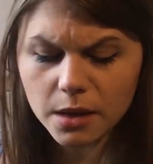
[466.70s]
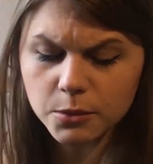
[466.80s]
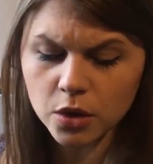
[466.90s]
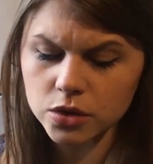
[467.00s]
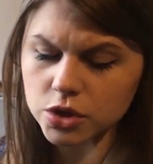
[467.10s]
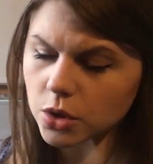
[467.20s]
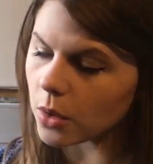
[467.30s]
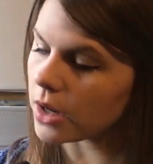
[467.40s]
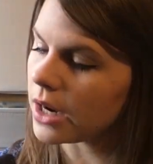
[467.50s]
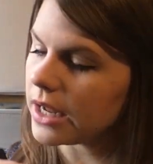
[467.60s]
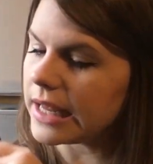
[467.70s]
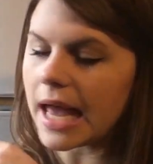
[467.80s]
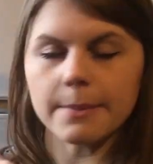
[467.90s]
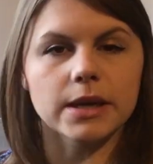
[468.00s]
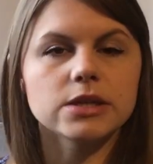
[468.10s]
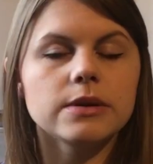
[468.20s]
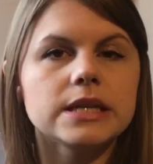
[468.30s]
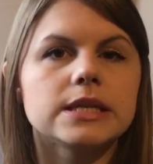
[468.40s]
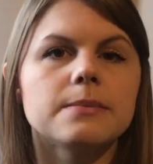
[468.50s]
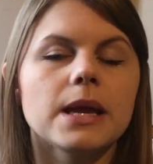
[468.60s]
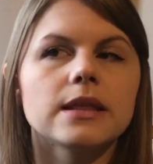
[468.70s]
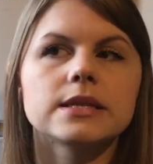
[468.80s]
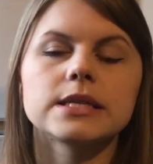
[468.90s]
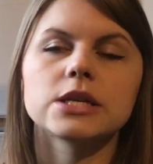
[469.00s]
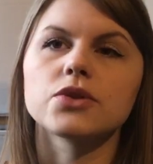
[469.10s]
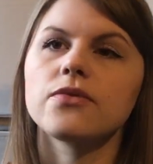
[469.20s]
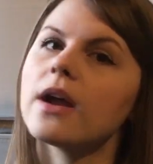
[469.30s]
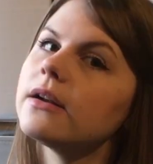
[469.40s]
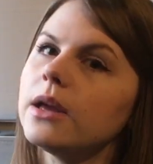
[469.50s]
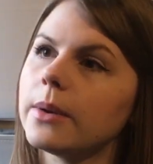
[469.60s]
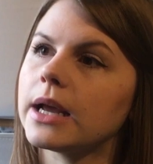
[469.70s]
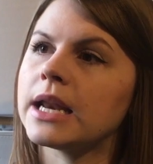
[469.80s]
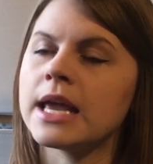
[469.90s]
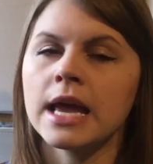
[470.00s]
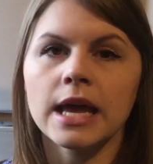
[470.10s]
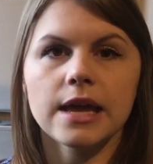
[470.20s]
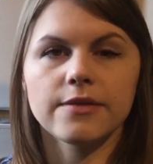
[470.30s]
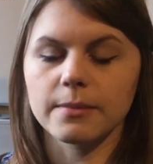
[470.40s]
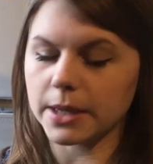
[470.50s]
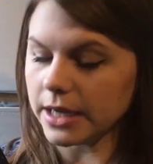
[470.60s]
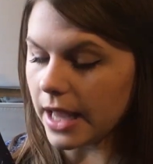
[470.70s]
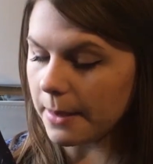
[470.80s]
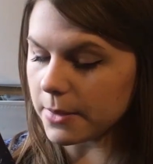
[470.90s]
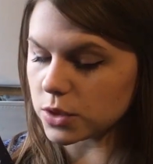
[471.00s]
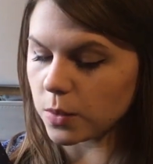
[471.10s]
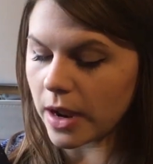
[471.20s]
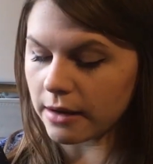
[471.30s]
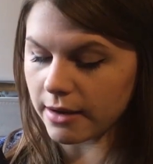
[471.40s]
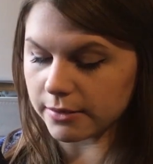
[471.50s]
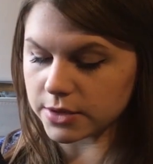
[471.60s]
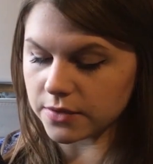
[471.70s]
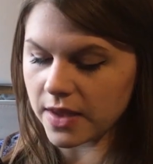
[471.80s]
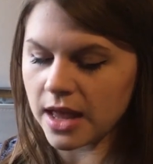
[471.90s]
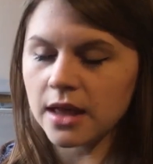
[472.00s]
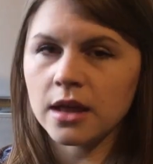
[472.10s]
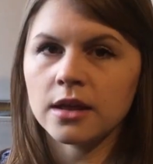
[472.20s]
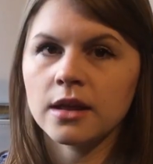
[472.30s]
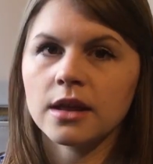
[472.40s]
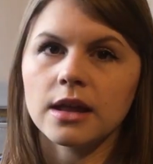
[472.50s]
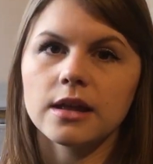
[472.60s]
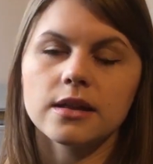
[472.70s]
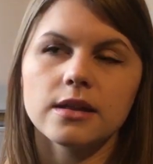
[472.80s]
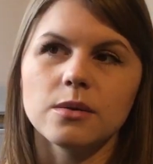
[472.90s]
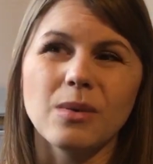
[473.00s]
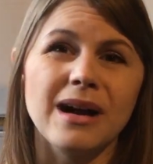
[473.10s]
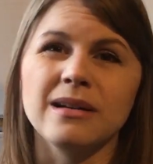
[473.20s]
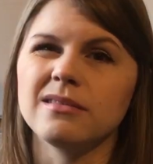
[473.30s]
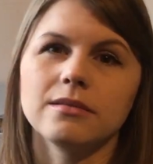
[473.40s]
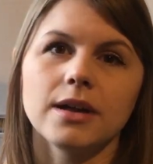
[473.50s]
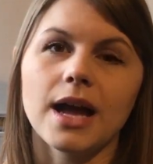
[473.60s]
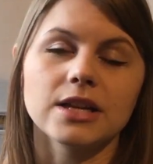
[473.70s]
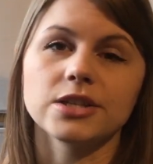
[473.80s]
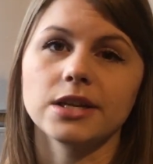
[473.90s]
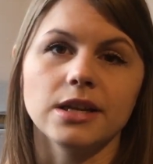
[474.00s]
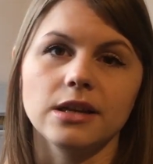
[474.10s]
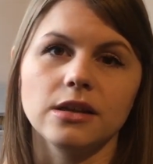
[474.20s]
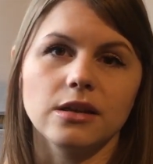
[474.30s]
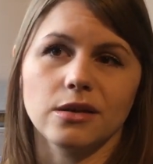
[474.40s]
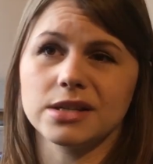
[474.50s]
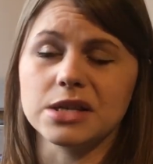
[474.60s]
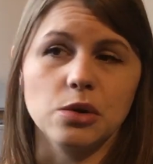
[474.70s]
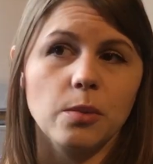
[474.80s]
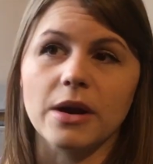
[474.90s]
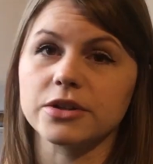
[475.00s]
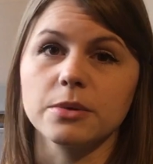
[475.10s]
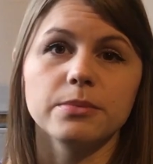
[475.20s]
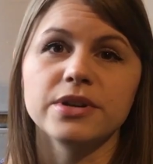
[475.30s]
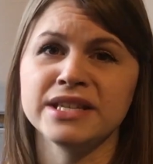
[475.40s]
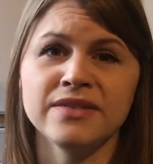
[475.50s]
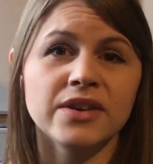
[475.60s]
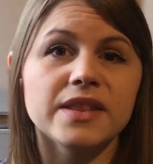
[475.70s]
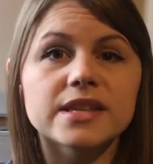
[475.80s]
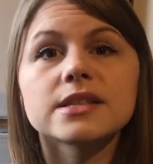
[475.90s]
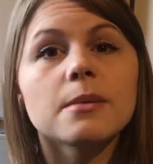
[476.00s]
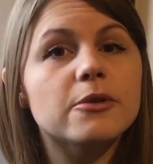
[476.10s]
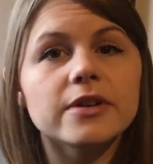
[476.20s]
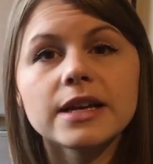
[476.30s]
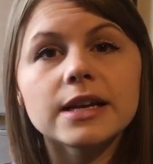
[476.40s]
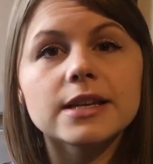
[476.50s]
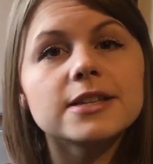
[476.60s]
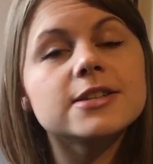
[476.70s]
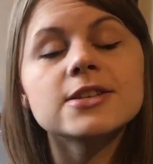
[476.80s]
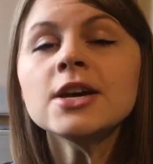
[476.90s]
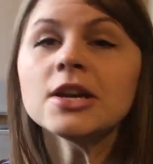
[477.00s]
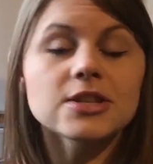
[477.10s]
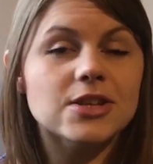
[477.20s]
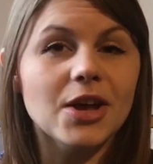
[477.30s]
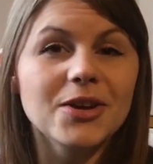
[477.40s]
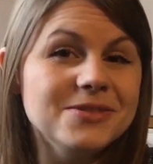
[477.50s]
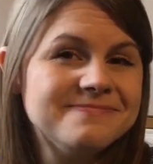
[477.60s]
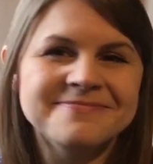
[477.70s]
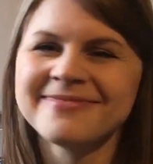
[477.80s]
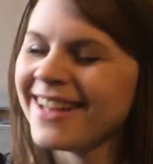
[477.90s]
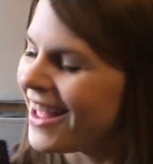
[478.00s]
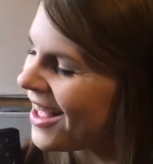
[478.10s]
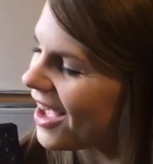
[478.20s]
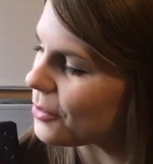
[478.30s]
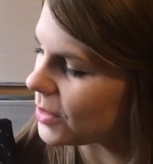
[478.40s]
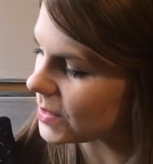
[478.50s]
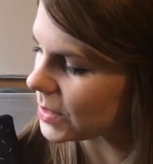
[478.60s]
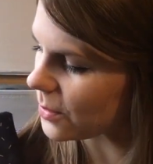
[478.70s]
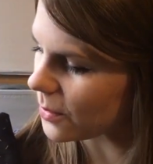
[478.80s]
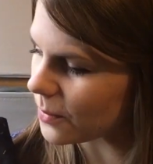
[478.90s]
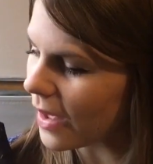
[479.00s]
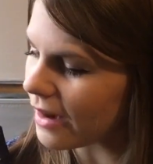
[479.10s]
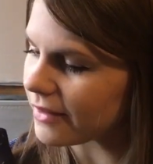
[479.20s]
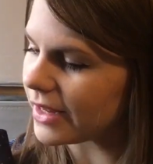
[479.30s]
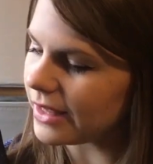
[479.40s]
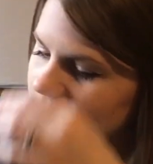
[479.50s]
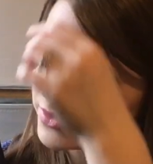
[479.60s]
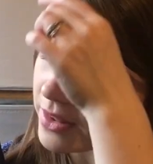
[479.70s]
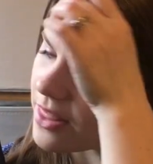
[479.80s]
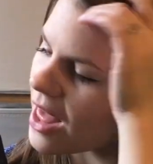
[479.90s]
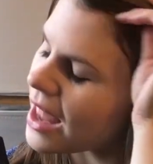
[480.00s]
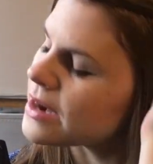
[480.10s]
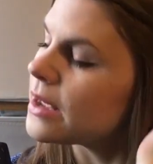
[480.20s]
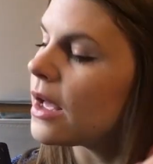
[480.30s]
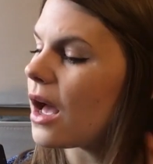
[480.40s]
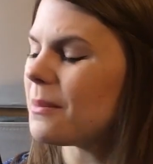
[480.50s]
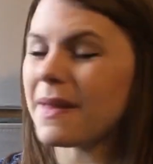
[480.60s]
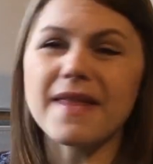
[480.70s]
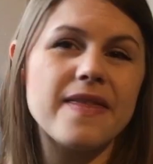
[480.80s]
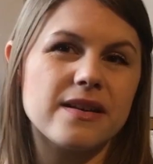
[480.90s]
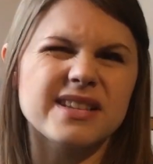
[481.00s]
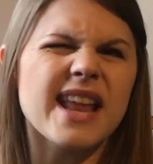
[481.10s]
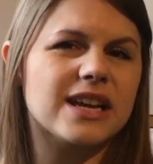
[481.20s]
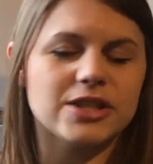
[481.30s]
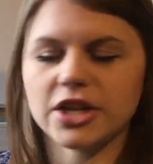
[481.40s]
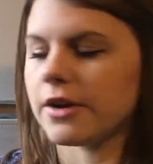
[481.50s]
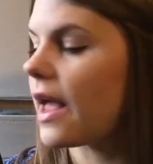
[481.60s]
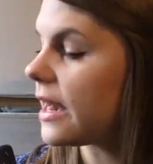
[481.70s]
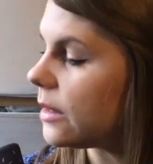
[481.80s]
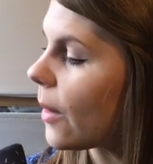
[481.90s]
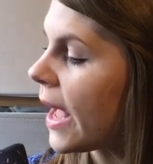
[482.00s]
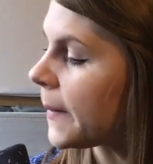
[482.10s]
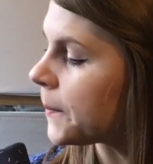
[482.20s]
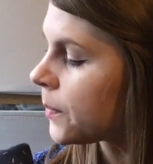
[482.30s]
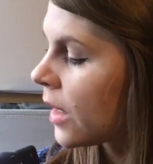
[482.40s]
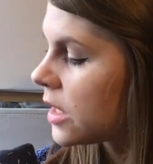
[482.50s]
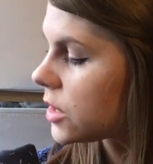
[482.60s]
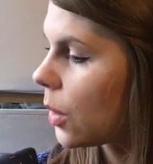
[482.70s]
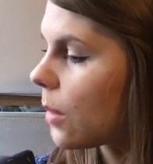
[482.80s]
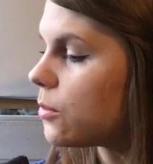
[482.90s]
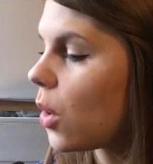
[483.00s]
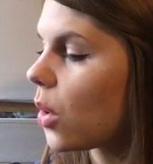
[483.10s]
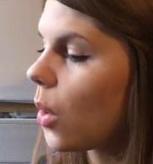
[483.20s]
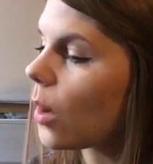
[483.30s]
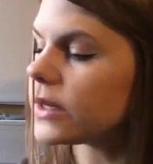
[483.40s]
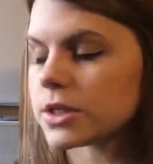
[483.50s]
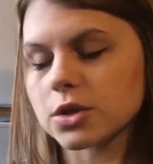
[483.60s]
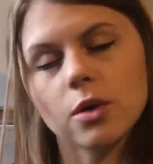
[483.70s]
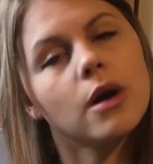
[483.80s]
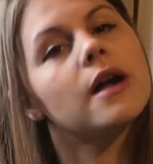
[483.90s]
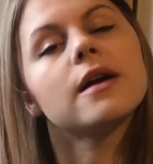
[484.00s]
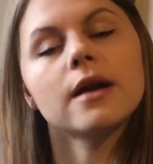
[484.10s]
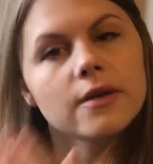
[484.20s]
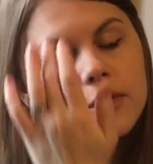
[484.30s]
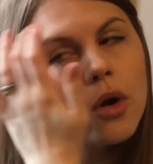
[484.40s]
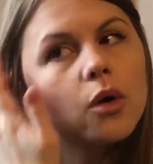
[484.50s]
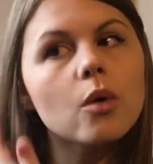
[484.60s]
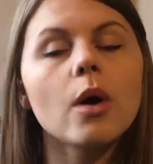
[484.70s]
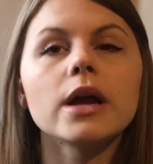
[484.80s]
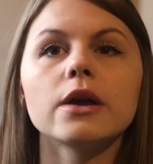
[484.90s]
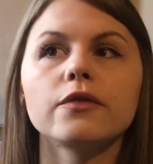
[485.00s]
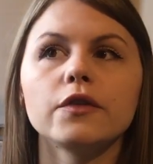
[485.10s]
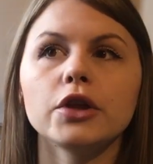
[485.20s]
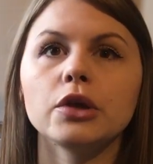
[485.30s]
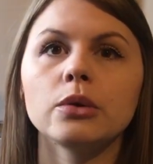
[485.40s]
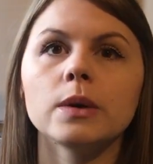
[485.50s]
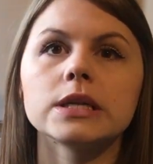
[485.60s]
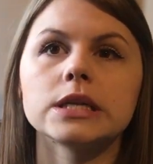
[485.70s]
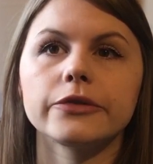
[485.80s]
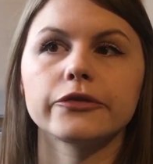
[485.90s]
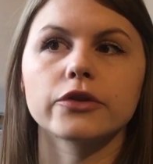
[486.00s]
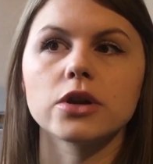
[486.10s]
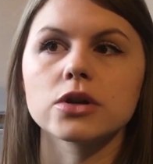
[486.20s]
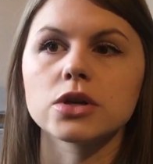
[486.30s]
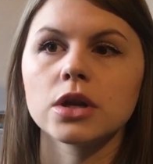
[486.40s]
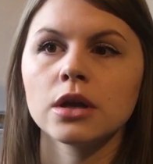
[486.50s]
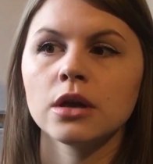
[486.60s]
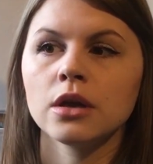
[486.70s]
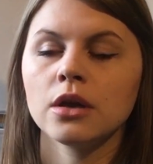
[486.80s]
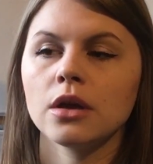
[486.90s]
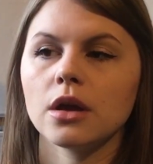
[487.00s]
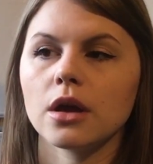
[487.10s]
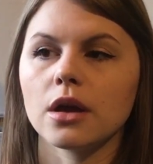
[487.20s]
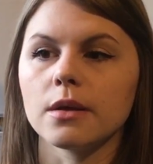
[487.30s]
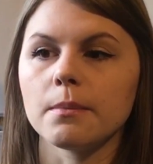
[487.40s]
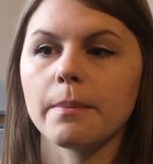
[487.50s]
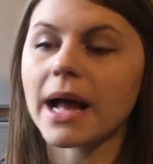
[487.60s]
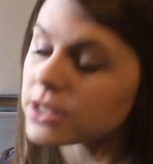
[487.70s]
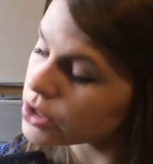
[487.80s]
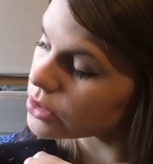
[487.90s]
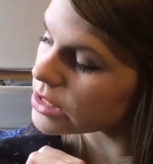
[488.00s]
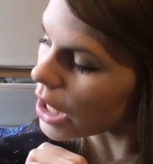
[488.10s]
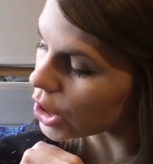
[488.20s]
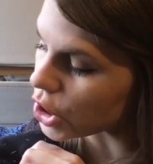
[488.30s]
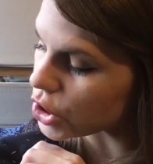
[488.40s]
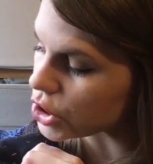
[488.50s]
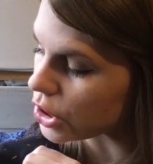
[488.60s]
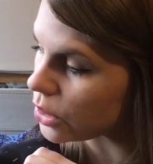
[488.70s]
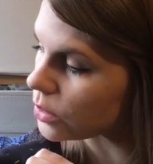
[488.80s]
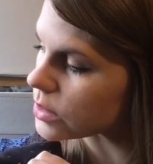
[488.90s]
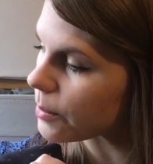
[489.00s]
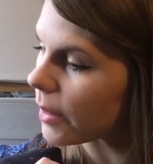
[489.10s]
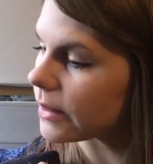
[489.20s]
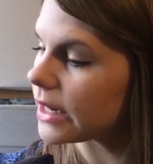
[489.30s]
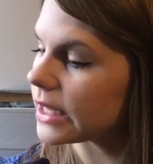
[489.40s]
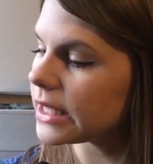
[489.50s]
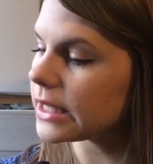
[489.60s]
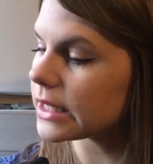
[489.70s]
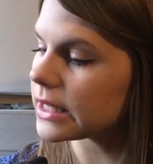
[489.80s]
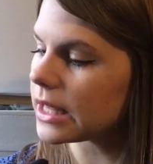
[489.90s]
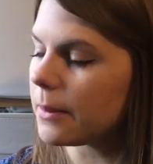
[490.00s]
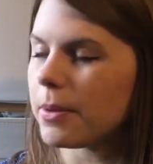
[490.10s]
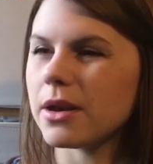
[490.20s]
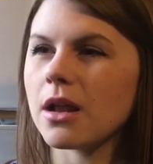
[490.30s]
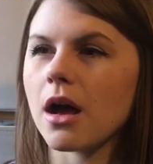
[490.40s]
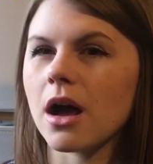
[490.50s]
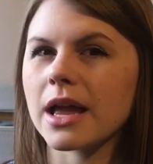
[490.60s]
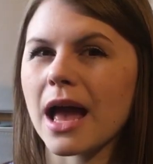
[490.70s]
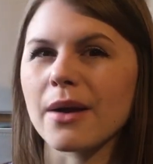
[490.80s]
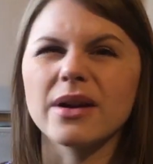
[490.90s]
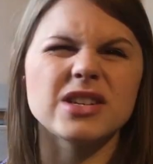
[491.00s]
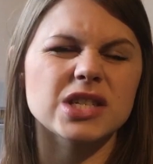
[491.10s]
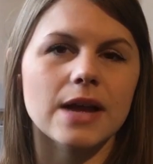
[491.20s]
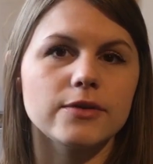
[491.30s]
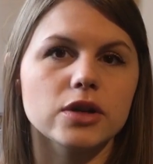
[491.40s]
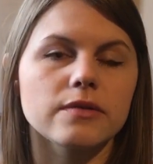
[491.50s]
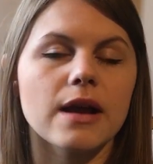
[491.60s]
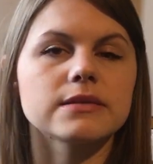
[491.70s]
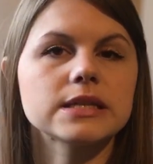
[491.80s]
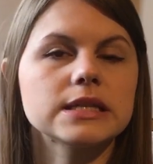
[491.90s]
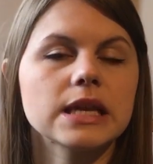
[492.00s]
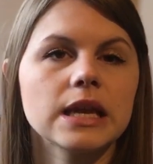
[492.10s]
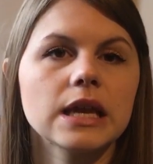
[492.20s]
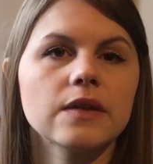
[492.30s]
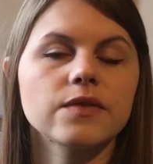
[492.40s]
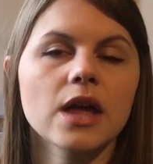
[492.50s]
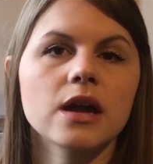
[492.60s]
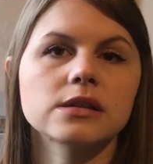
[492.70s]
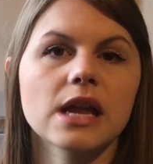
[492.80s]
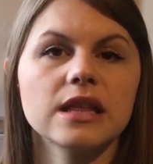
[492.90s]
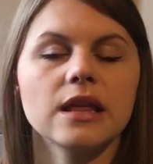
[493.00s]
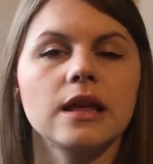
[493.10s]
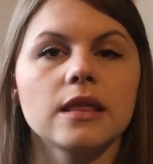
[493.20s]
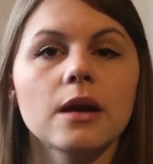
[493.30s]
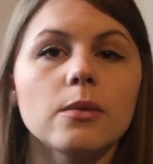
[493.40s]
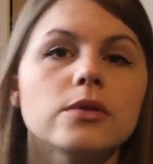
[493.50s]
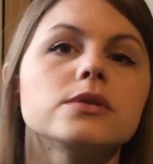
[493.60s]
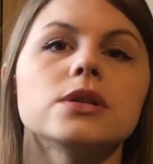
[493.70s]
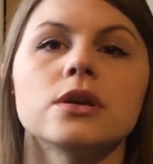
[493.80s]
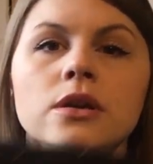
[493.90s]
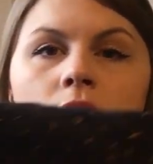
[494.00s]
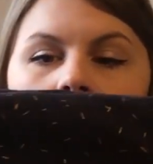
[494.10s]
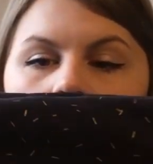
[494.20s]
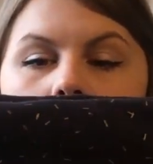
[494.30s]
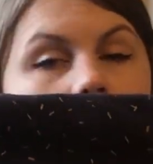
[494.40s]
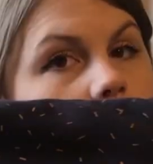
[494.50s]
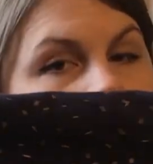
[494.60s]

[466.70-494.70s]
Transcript: I'm not sure yet, but I do need to make the decision fairly quickly if I'm going to get much wear out of it. Well, actually, I still wear jumpers even in the summer in England, so I will still wear it even then. And then there's next year anyway. So I'm not quite sure. I've got quite a few different patterns that I could use, but I'm going to keep an eye out and just have a look around and see if there's anything that I want to make